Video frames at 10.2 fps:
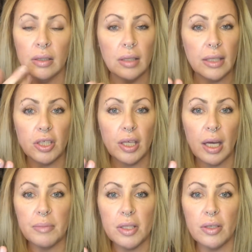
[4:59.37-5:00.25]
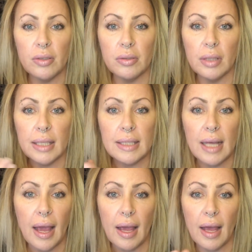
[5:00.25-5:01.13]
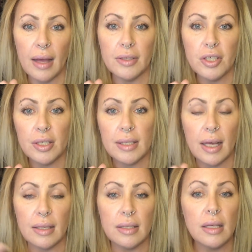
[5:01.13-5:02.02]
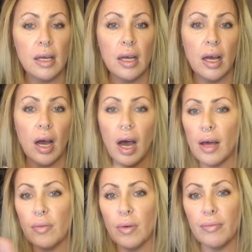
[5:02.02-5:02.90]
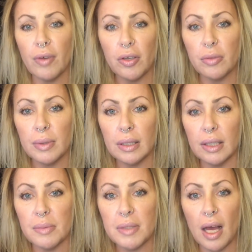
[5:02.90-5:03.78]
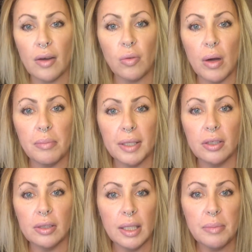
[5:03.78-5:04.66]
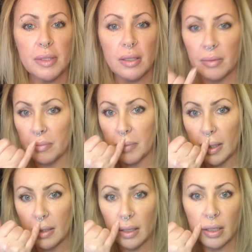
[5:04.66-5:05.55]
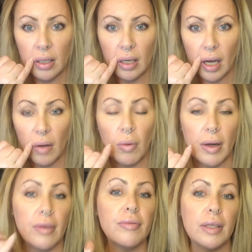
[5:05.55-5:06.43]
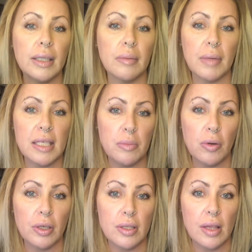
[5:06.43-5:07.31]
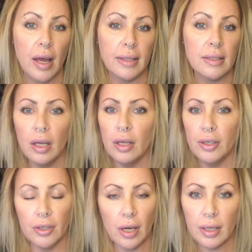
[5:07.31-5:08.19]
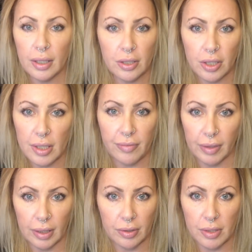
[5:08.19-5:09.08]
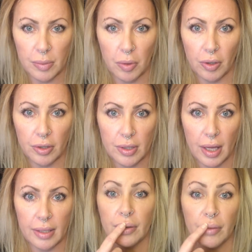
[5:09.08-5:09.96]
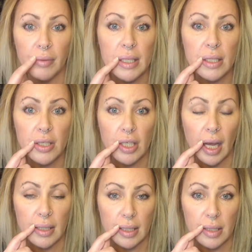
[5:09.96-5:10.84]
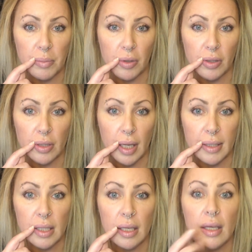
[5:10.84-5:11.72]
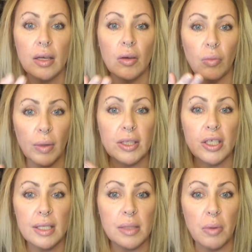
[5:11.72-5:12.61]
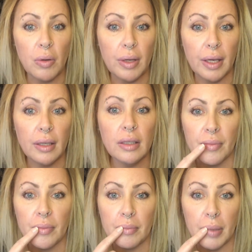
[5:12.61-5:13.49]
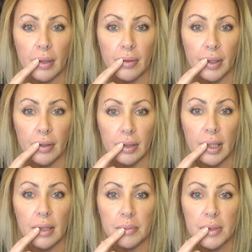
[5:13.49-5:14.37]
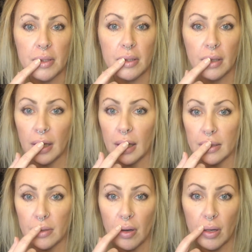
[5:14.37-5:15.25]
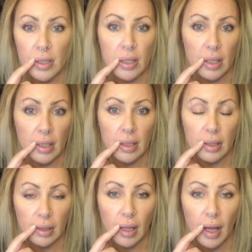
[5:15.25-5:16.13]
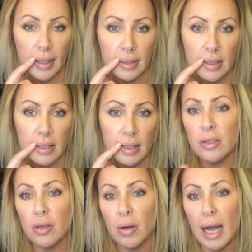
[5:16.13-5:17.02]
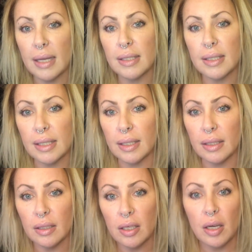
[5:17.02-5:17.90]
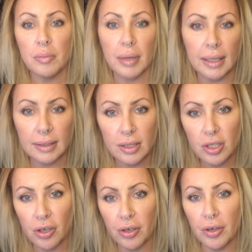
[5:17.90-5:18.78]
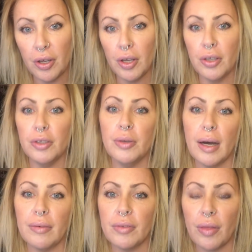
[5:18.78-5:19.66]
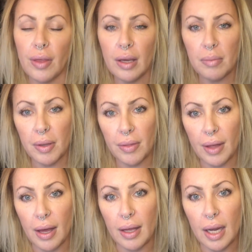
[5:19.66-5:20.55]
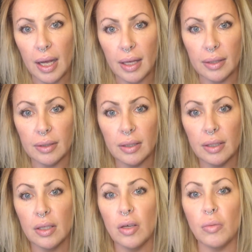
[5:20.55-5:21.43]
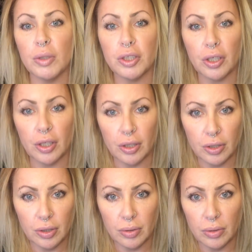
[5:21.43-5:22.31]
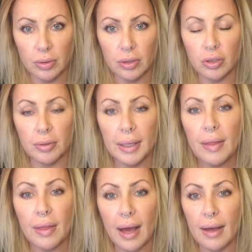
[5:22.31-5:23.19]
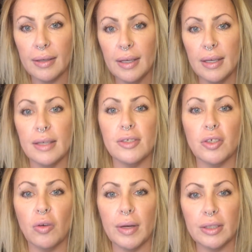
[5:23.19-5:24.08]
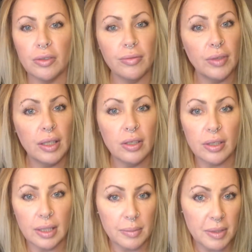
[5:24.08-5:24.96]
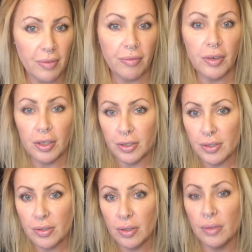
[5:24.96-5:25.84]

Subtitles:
and she comes to you, let's say, and she says, I don't want volume in the lips, I don't bigger lips, but I want to fill in my smoker's lines. You're not going to just fill in her smoker's lines. The reason she has the smoker's lines, when she's smoking, puckering her lips has caused the lines. So as the practitioner, you have to think about that, and what you're going to do to treat that is you're going to fill her lips first.